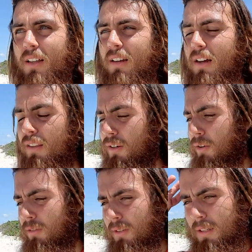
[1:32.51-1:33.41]
and
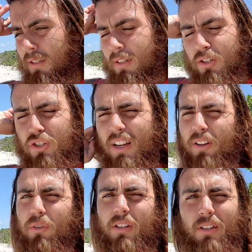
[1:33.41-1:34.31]
other
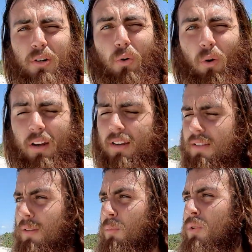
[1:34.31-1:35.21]
shelled
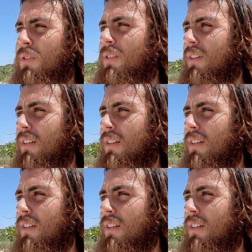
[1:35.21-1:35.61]
organisms.